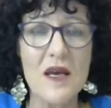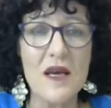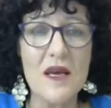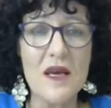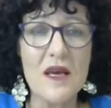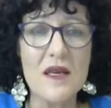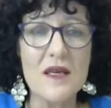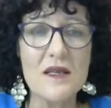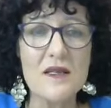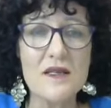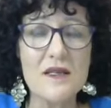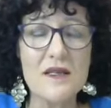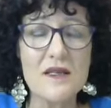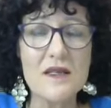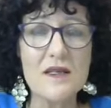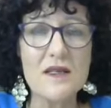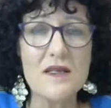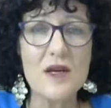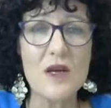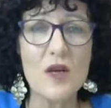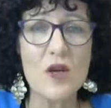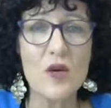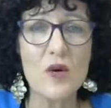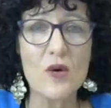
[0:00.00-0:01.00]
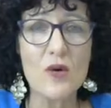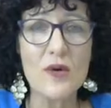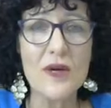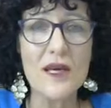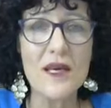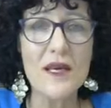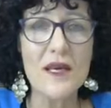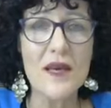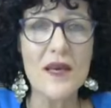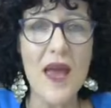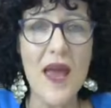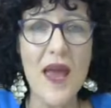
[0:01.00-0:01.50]
it's
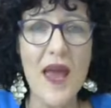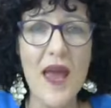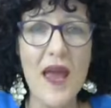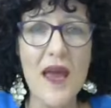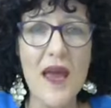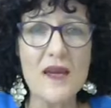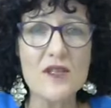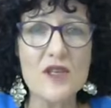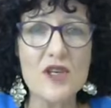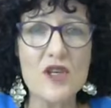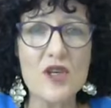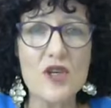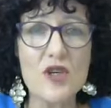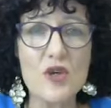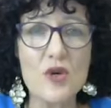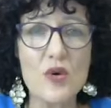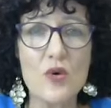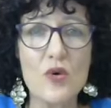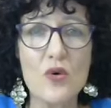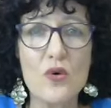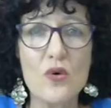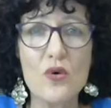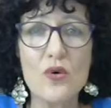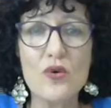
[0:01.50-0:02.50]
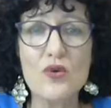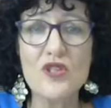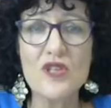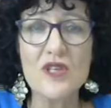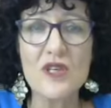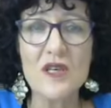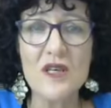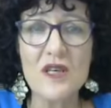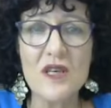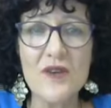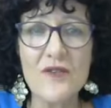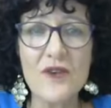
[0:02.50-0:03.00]
looking at your
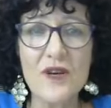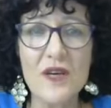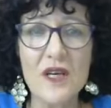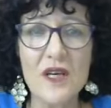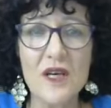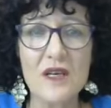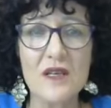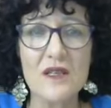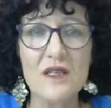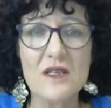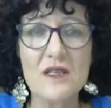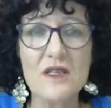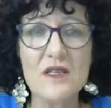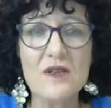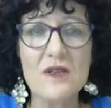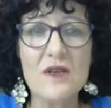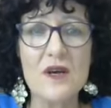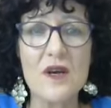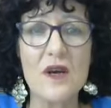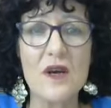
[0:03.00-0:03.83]
significance